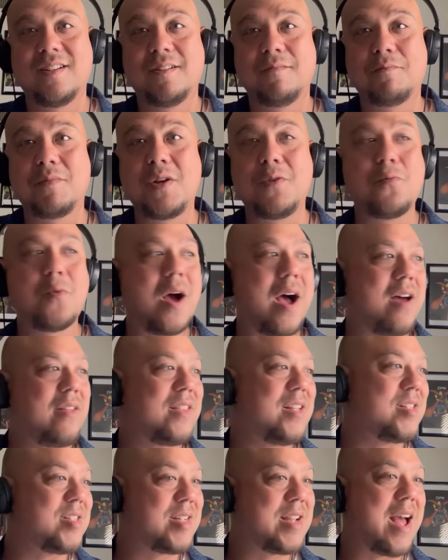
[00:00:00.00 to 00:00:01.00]
Meanwhile,
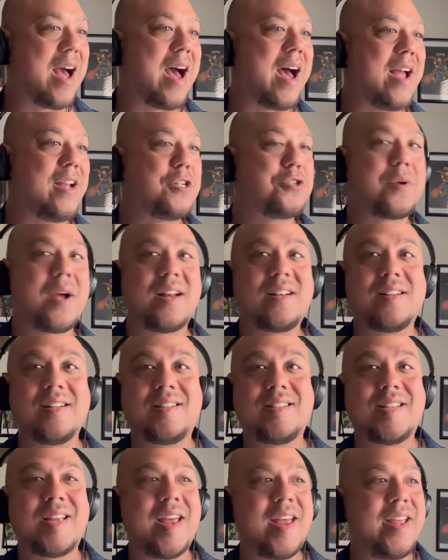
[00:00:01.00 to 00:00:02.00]
this guy tried to
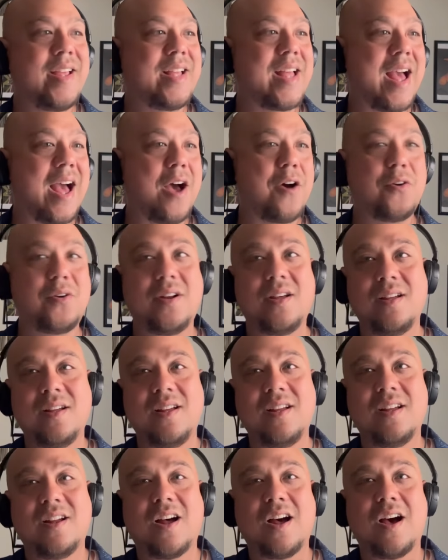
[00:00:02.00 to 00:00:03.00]
take out
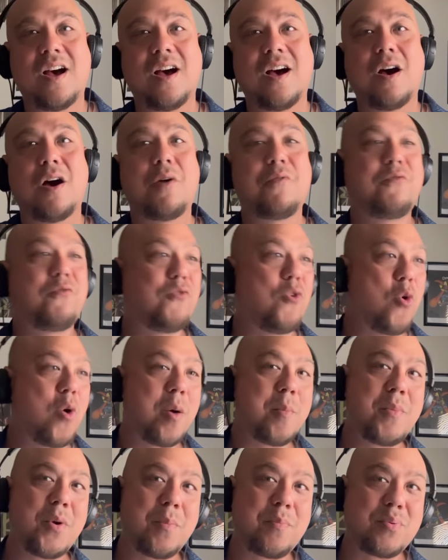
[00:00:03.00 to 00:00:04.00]
a
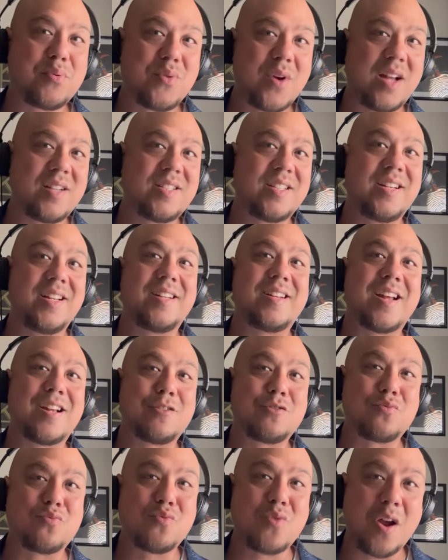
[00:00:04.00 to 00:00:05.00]
former president
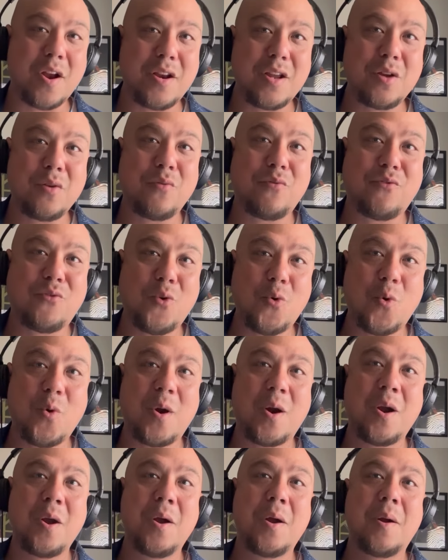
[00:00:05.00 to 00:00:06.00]
that's running
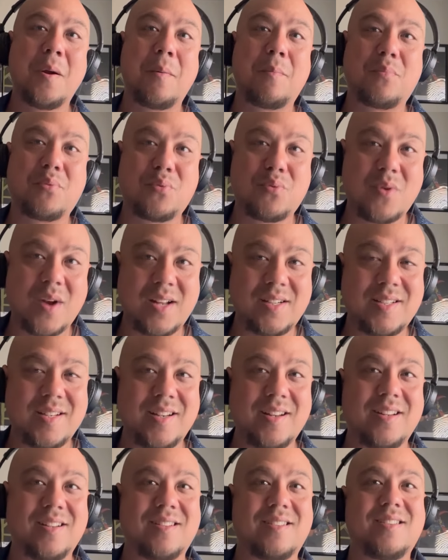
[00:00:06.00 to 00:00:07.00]
for
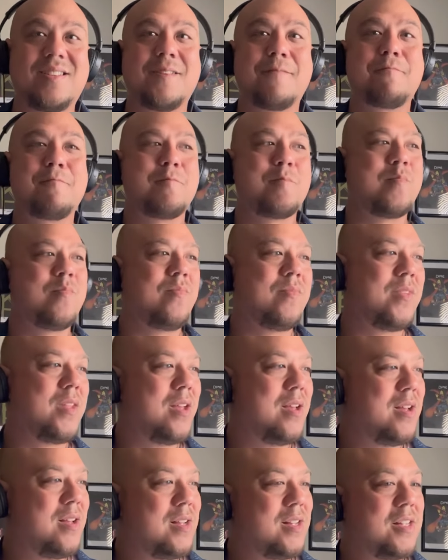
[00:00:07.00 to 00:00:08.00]
president.
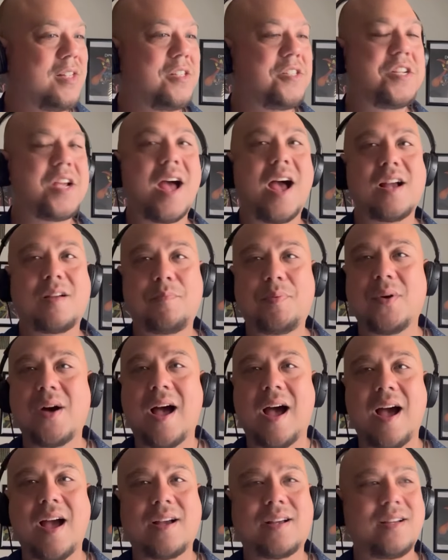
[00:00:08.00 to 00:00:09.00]
Jack
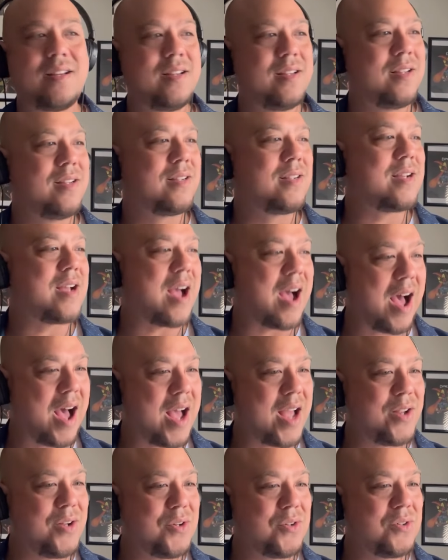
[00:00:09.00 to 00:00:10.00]
Black,
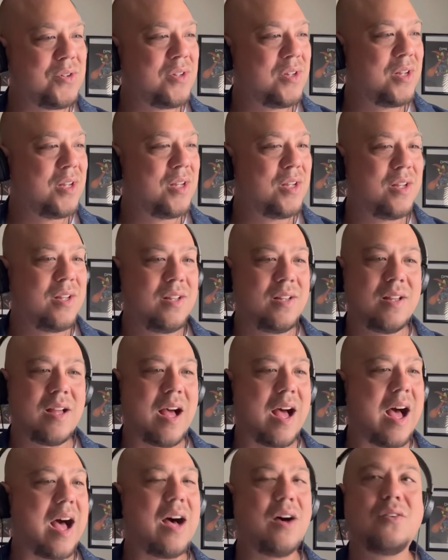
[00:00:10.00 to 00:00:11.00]
Kyle,
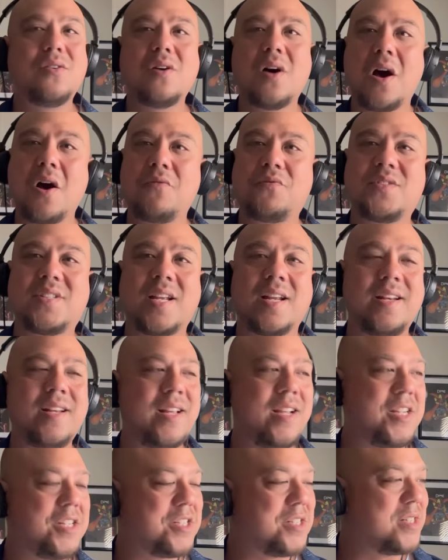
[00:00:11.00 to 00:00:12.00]
I love
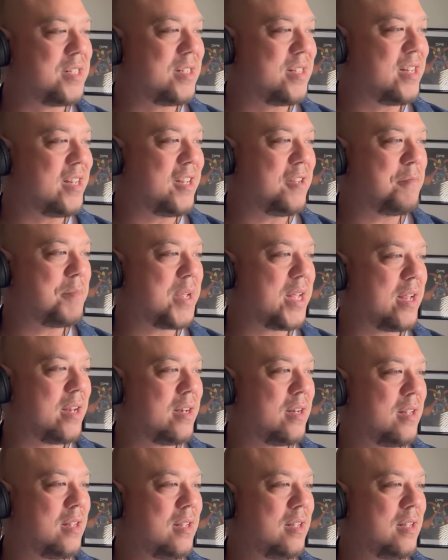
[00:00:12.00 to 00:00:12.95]
Tenacious D, man.